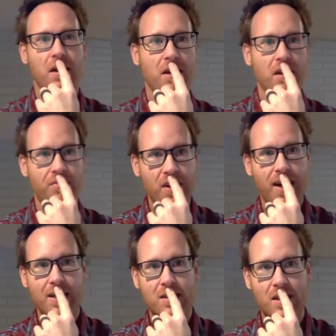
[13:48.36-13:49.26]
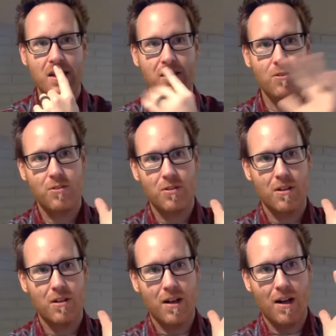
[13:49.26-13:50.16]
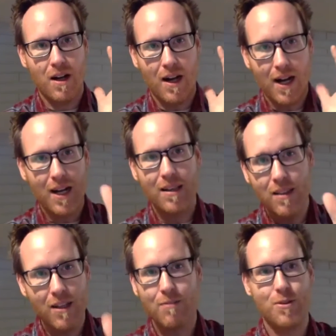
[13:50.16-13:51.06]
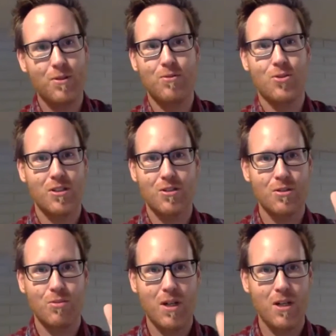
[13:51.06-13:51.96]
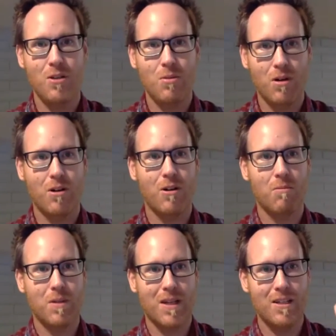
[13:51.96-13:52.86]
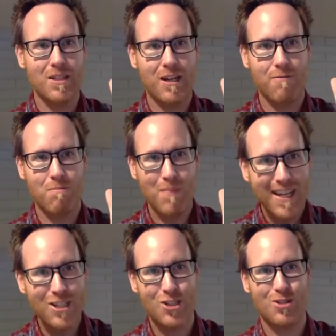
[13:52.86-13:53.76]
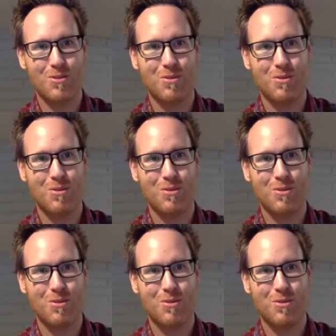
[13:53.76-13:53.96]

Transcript: If God says, I love you just the way you are because I've made you,